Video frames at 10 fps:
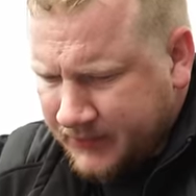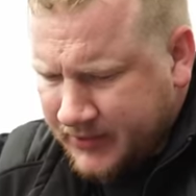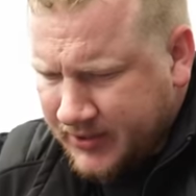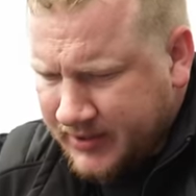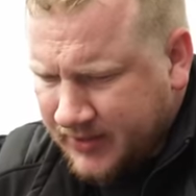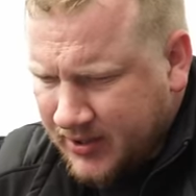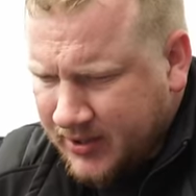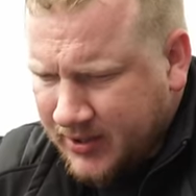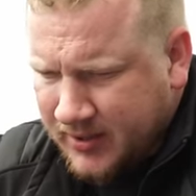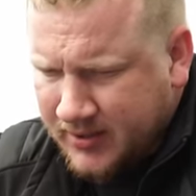So let's have a
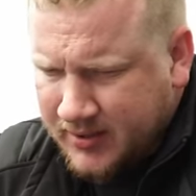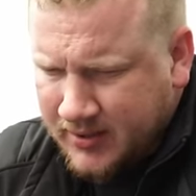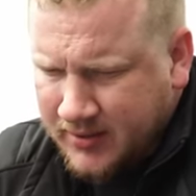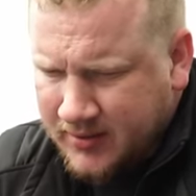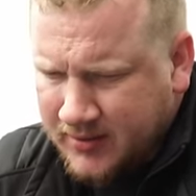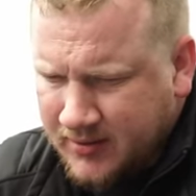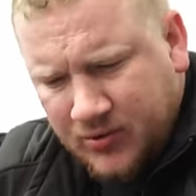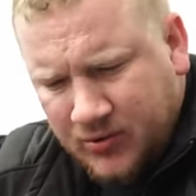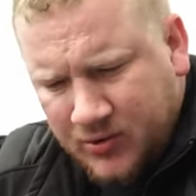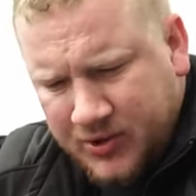look at
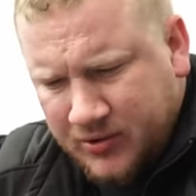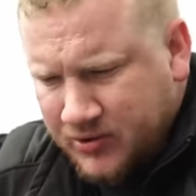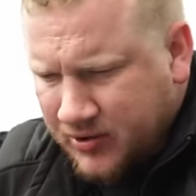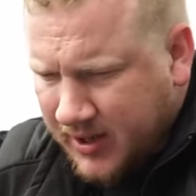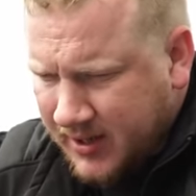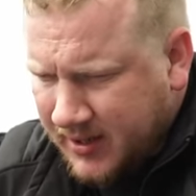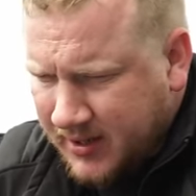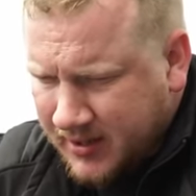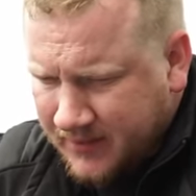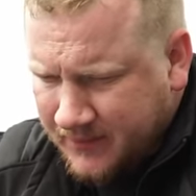Auto
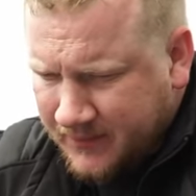Trader.